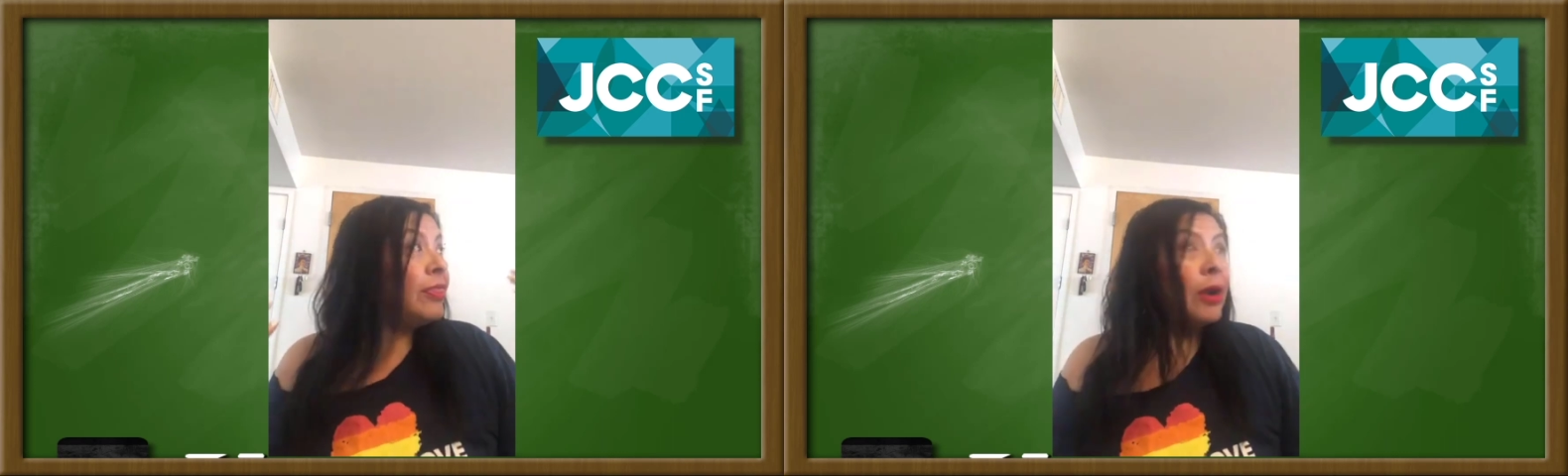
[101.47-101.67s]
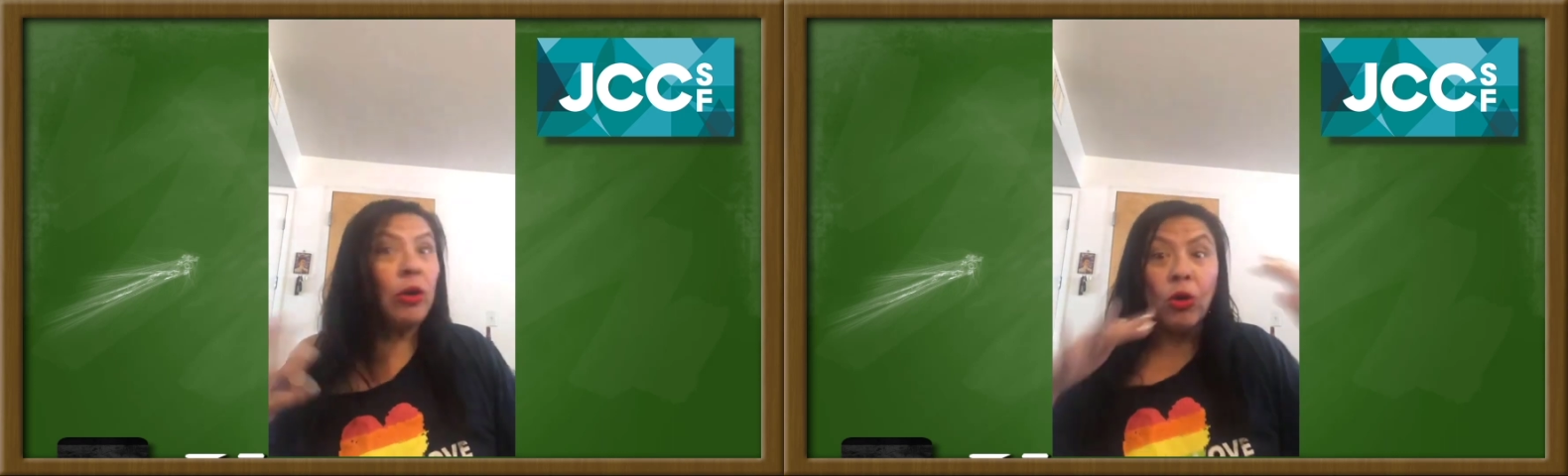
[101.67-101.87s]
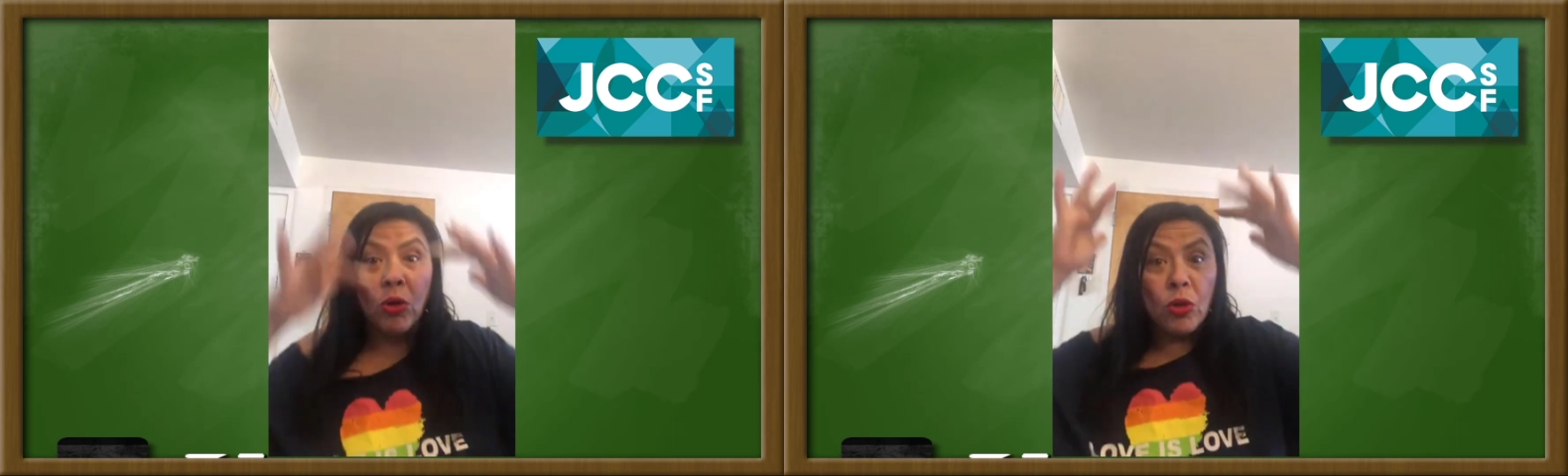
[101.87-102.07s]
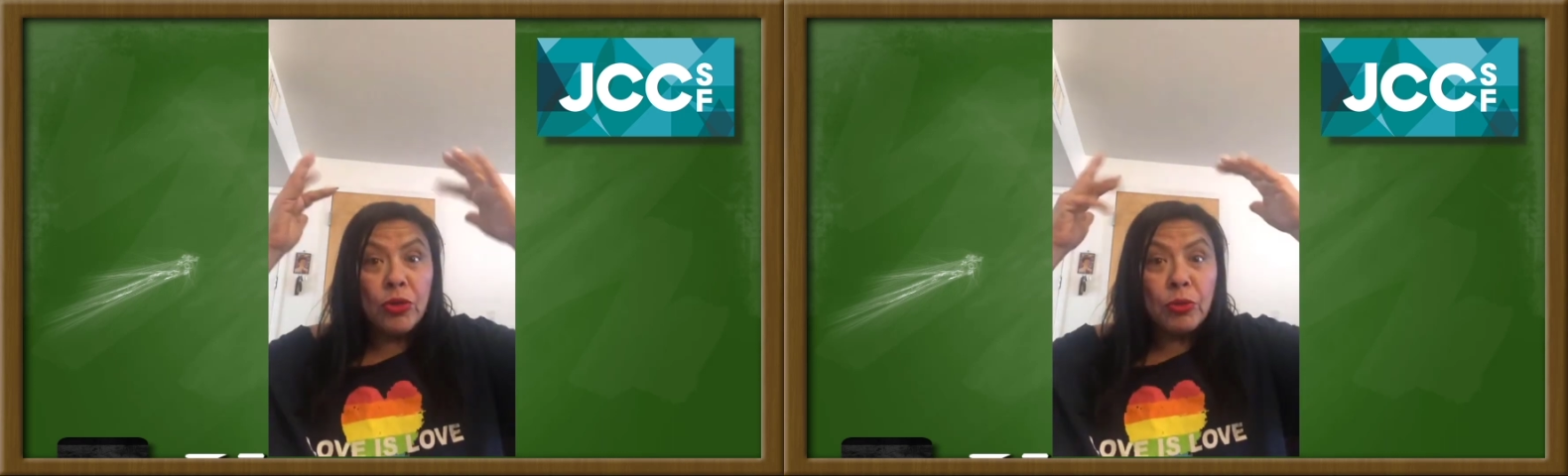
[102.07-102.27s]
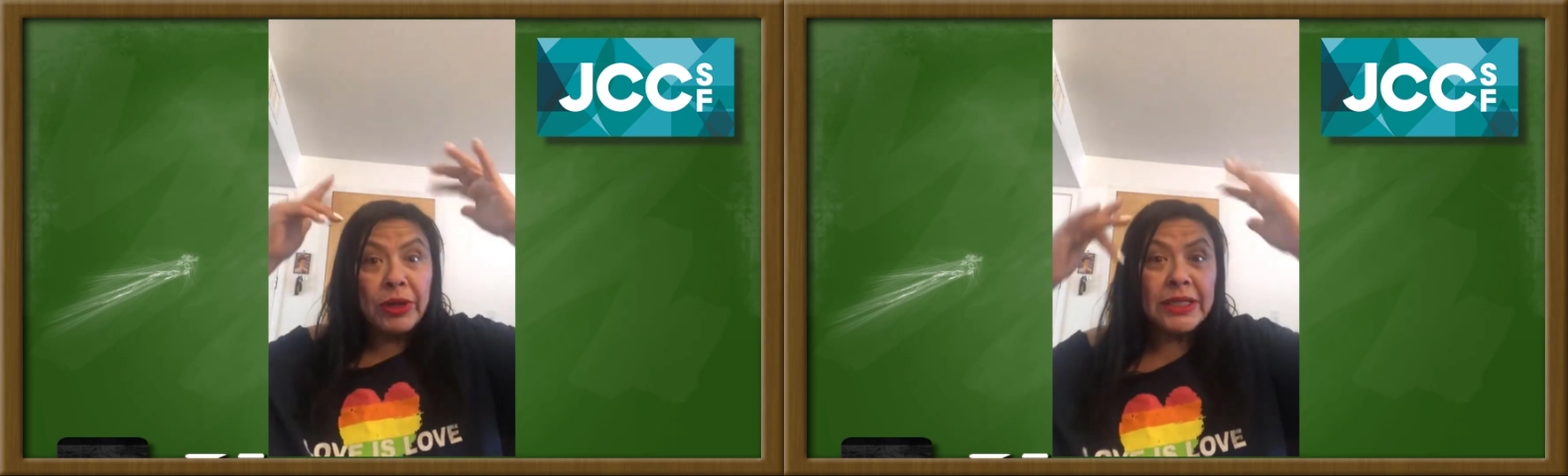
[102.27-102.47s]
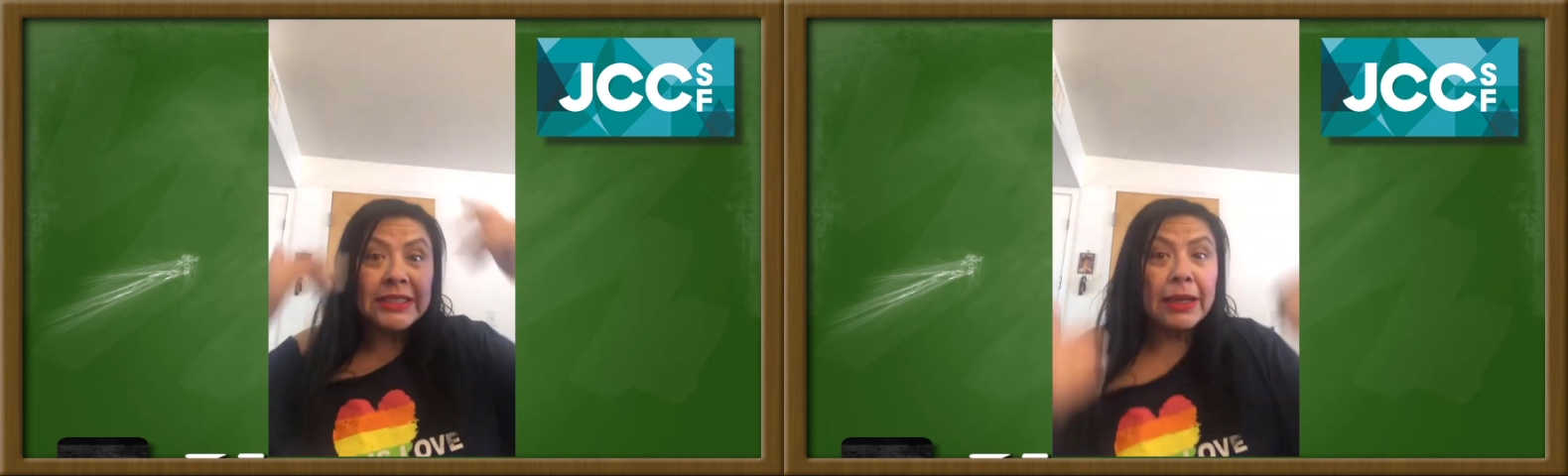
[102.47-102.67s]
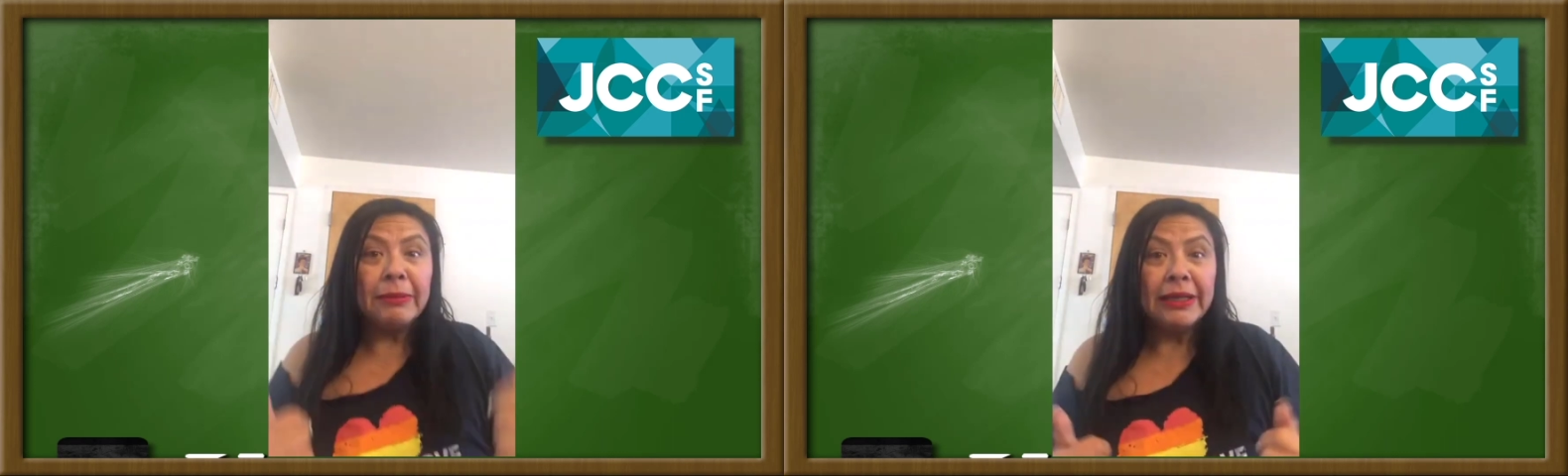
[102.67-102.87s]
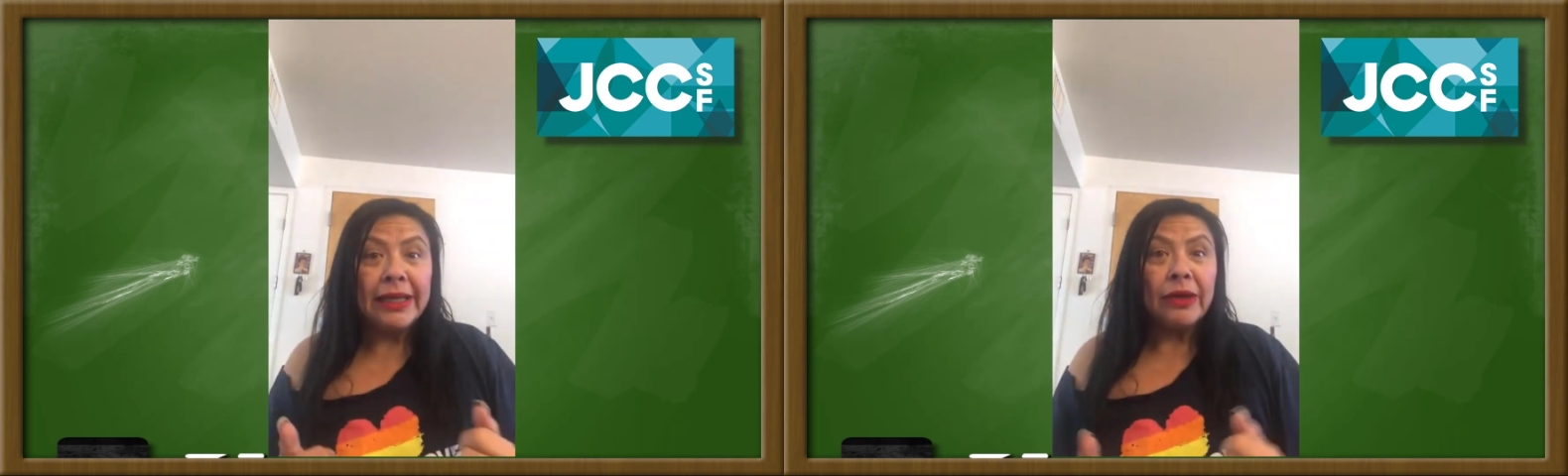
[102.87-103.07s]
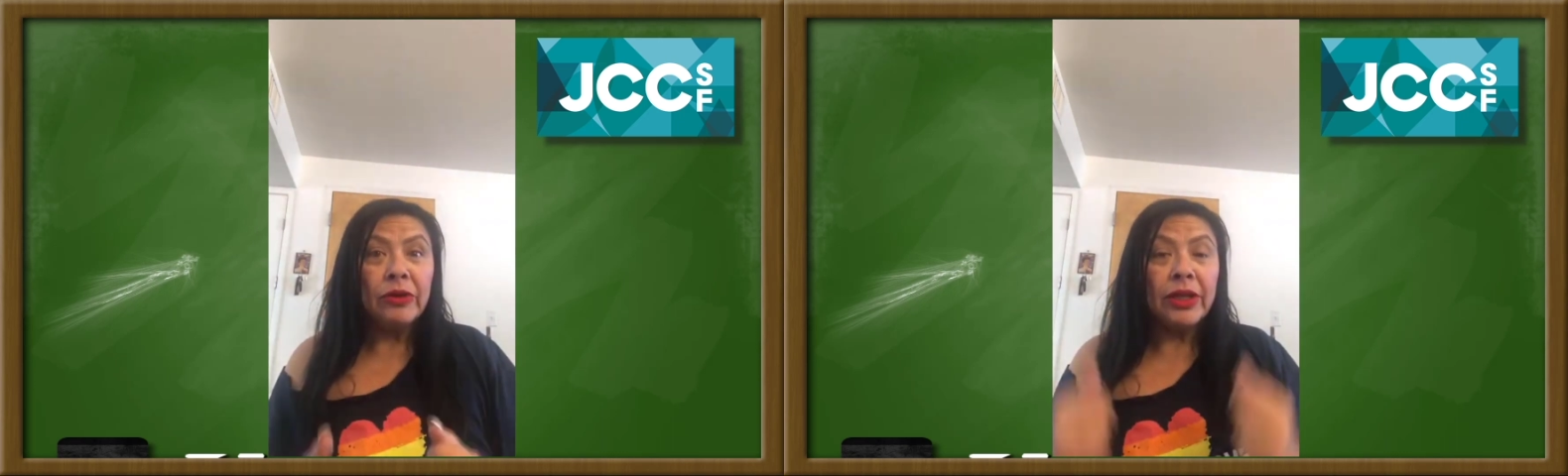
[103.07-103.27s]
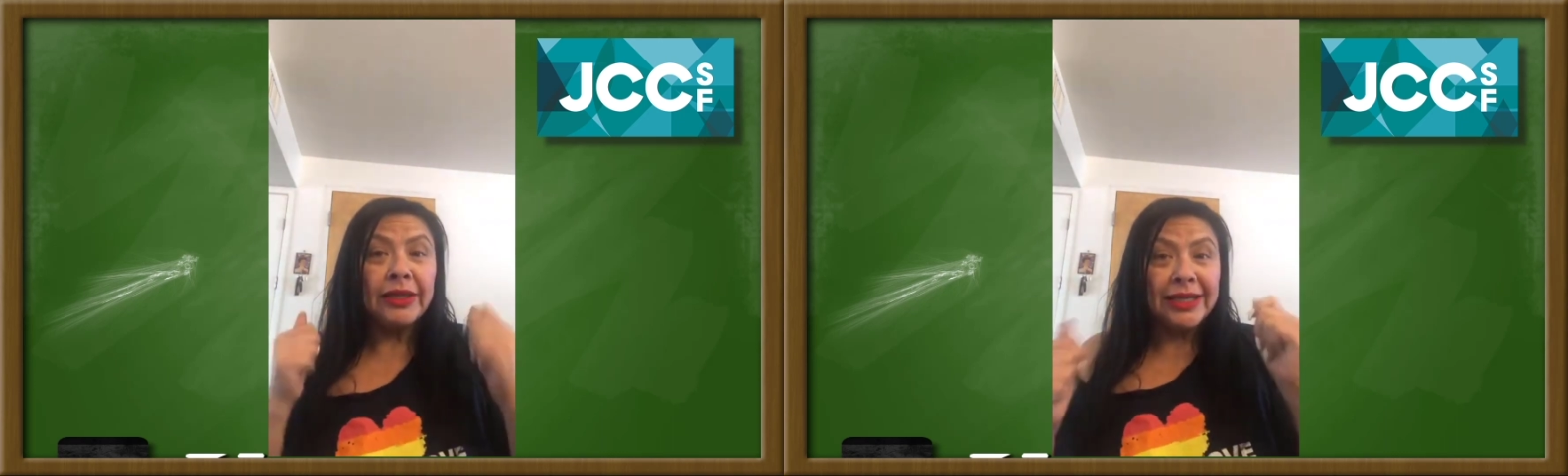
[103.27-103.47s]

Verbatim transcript: that all the rain is coming down.